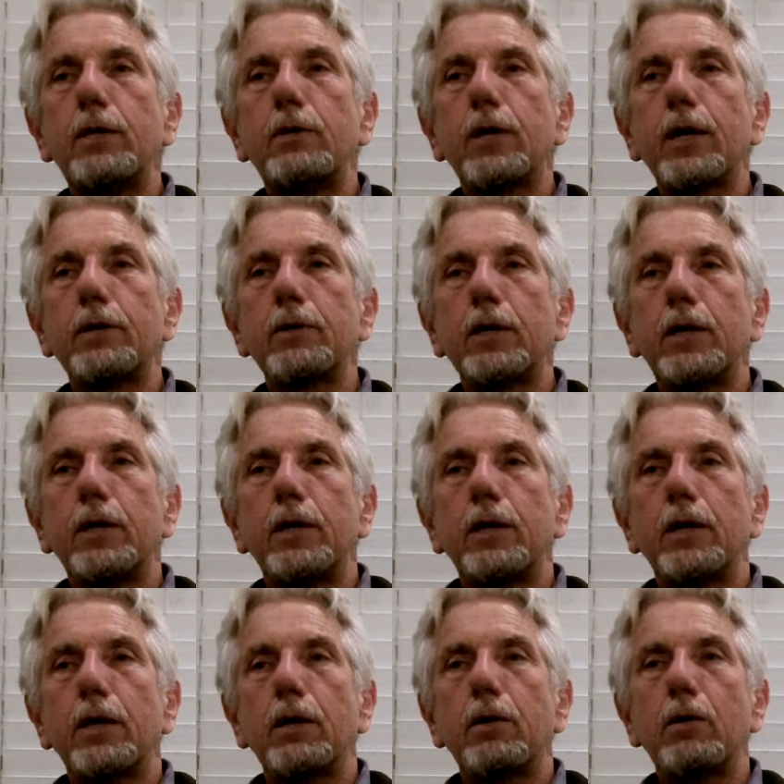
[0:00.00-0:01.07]
that
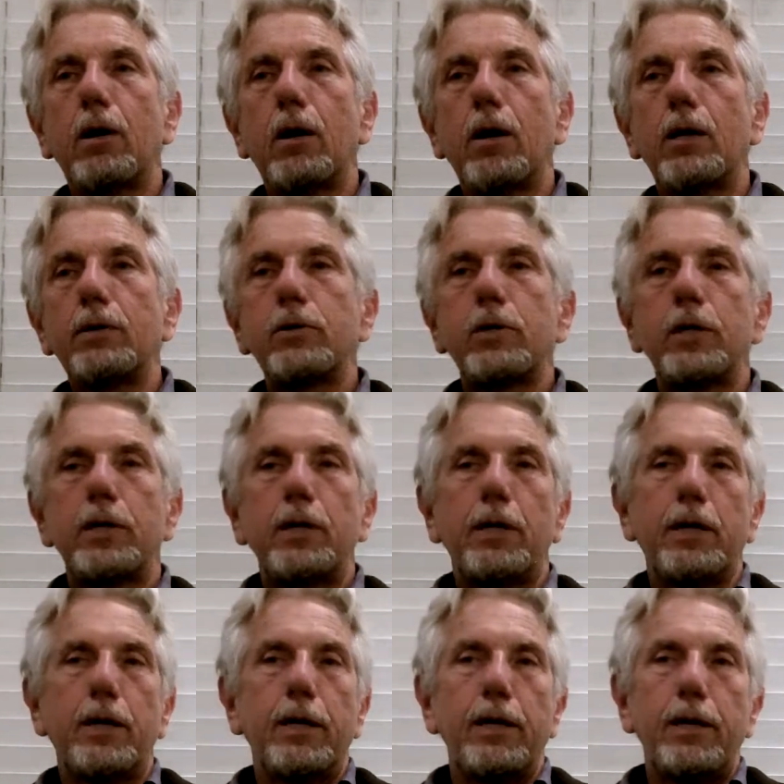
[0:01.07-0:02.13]
God
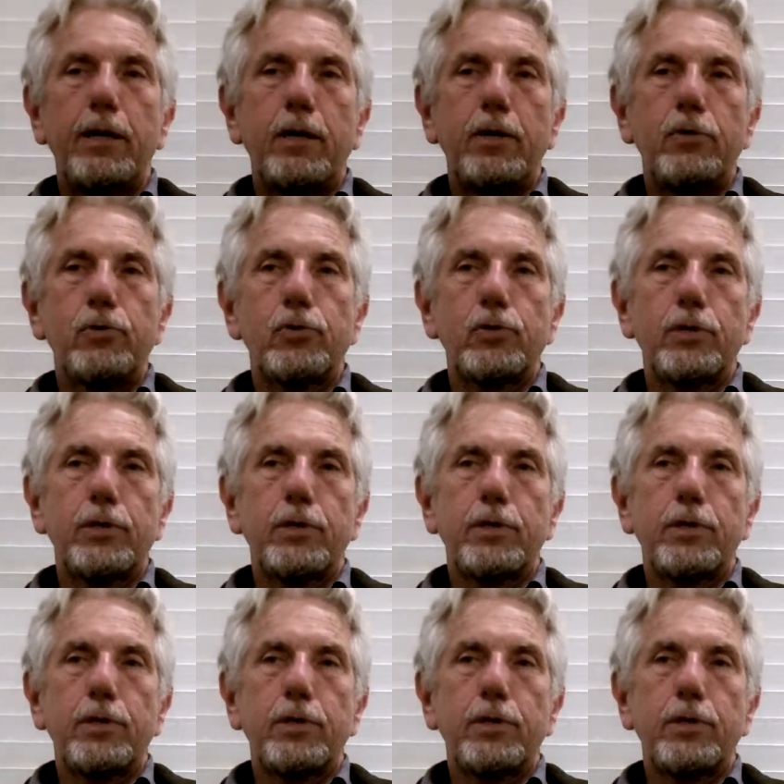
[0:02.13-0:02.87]
is